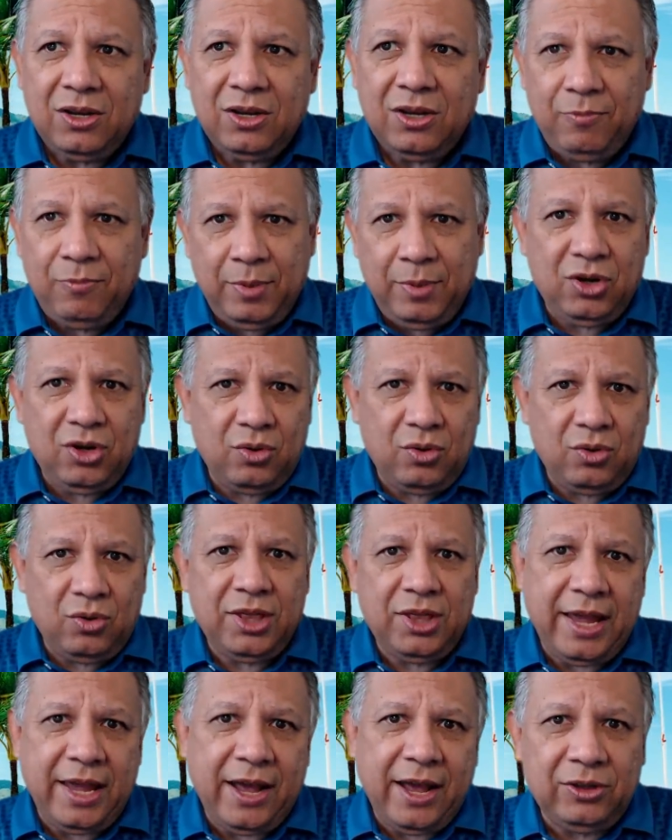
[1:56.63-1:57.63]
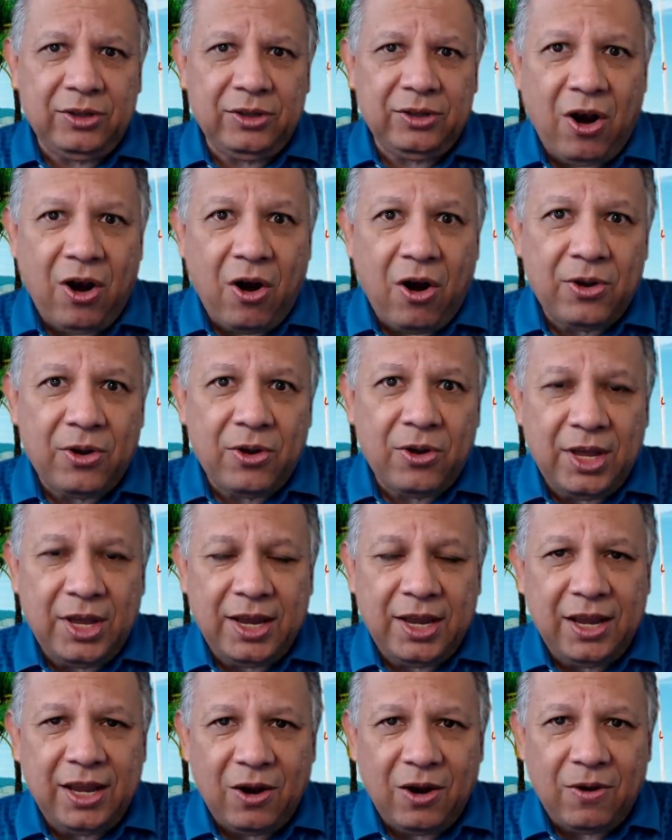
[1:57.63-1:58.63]
you've been doing the L D R
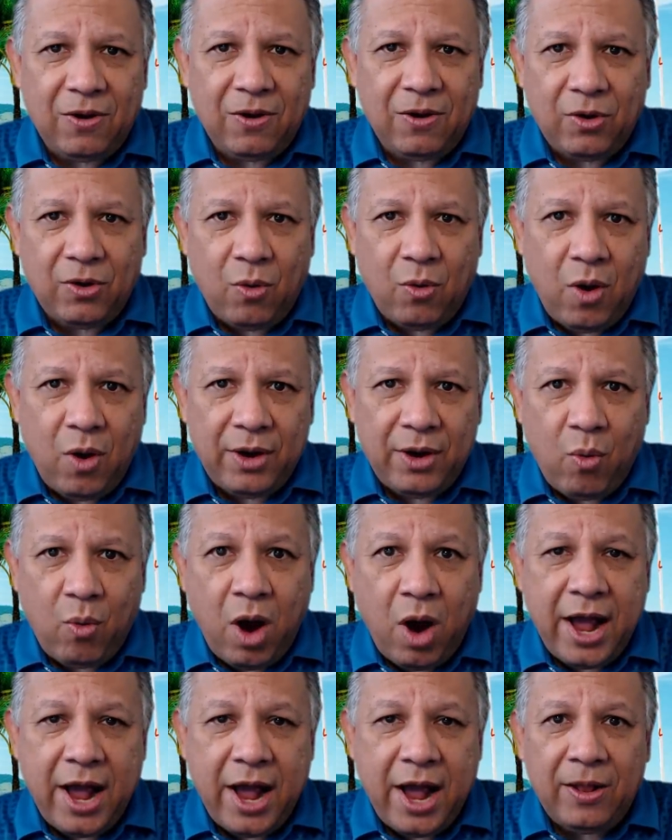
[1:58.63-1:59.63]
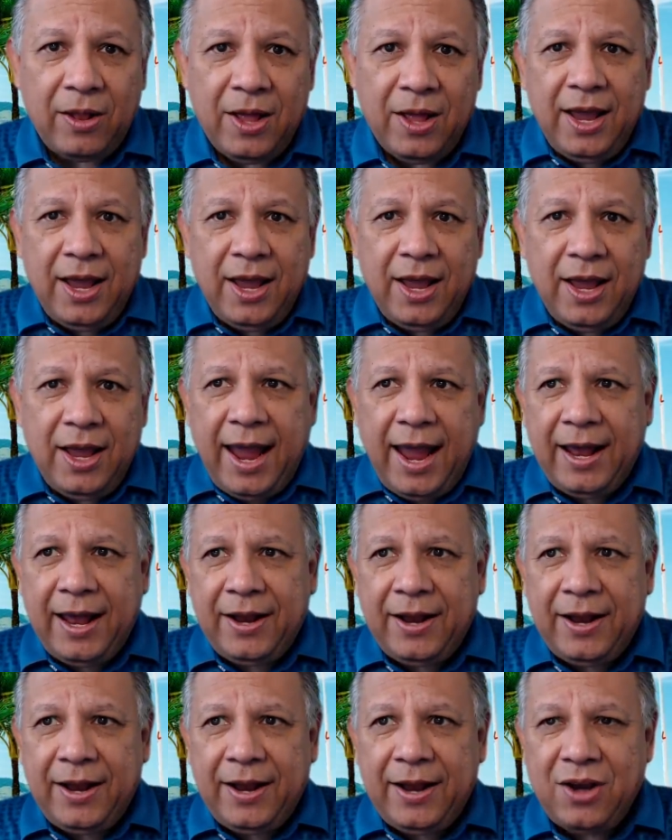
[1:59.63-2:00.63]
thing here for quite a while.
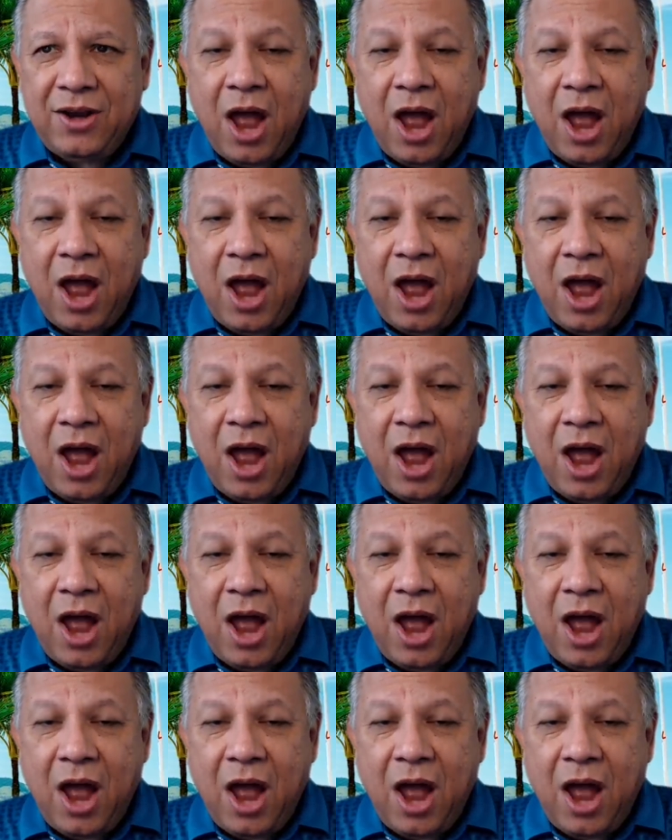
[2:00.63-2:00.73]
And